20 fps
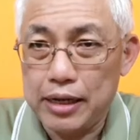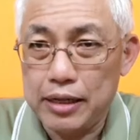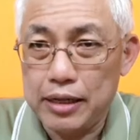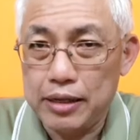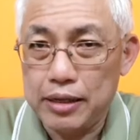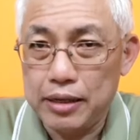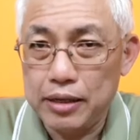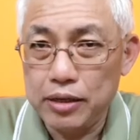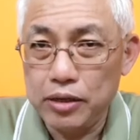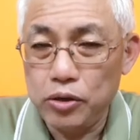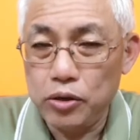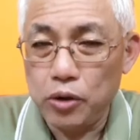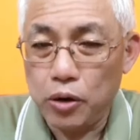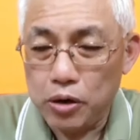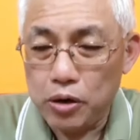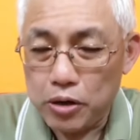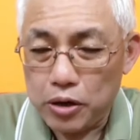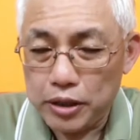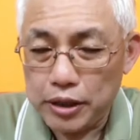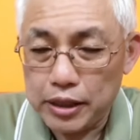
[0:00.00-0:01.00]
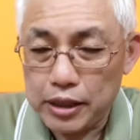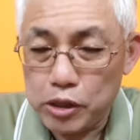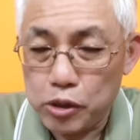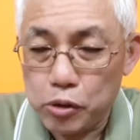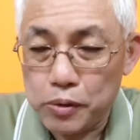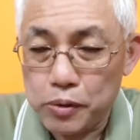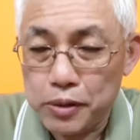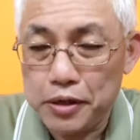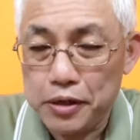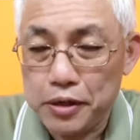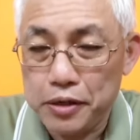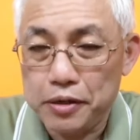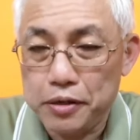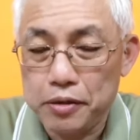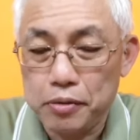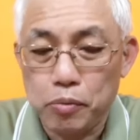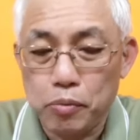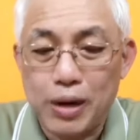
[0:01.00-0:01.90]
in your constituencies.